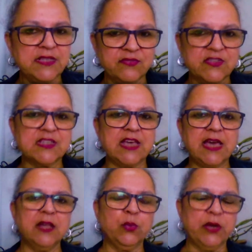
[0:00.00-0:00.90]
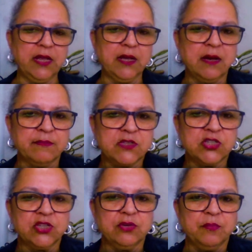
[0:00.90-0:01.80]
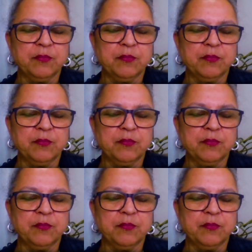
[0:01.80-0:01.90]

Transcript: of scale when it comes to